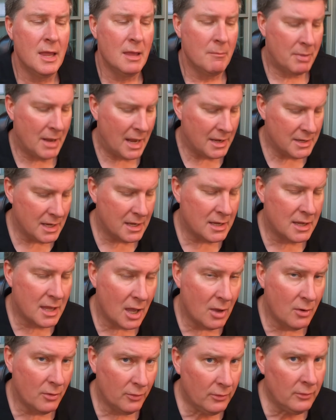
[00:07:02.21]
but I did
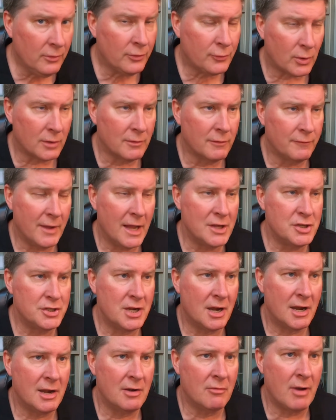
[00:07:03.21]
go sort of
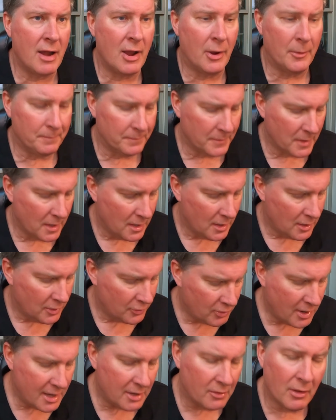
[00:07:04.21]
vegetarian route,
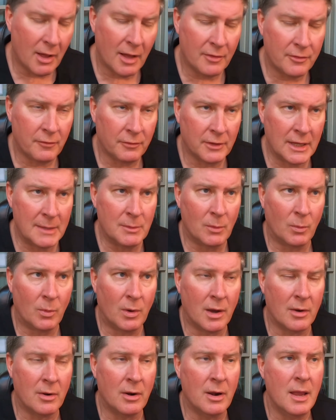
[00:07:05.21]
drank lots of lemon
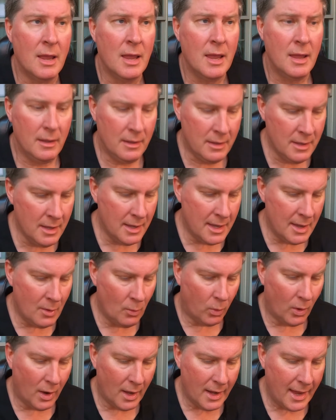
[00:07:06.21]
water,
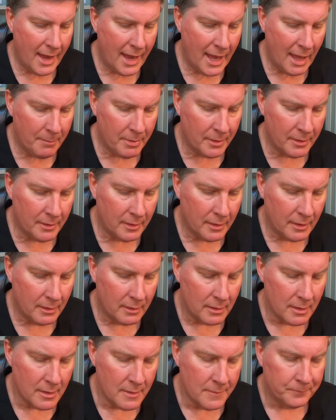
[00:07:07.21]
and what happened,
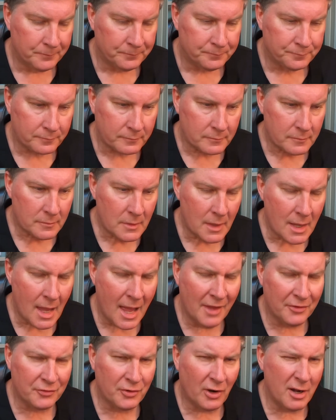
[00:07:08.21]

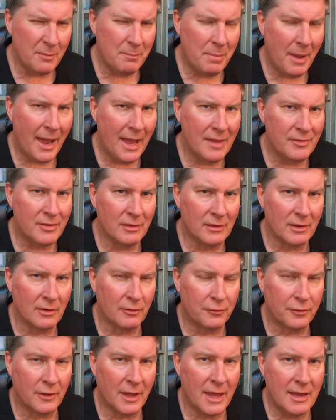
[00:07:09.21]
I started passing little
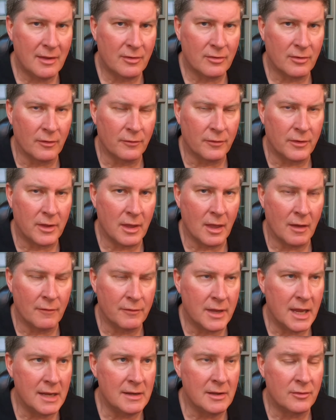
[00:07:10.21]
flakes
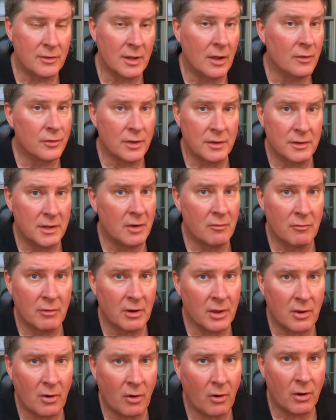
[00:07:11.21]
of kidney stones that didn't
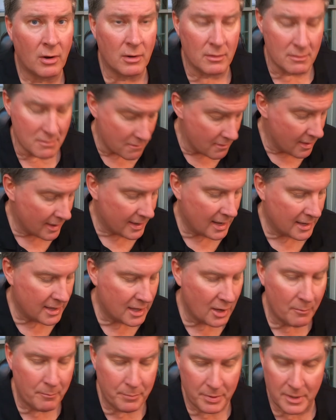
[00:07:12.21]
really hurt. Like I'd
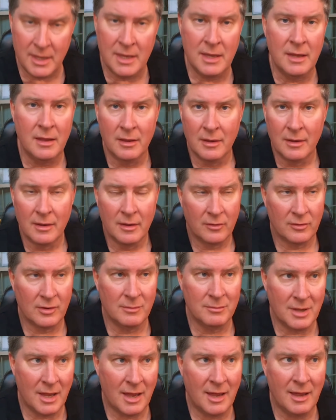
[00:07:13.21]
go pee
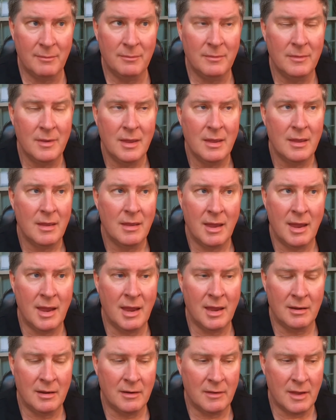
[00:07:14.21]
sometime
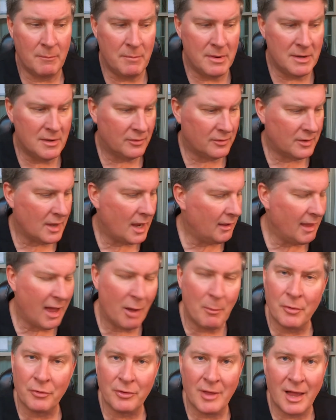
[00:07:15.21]
and there'd be just
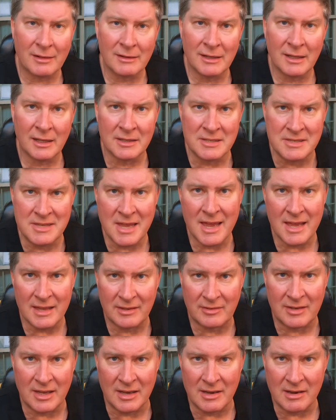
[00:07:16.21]
almost like a little
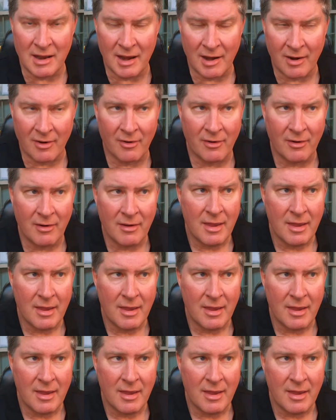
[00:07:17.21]
dust in there.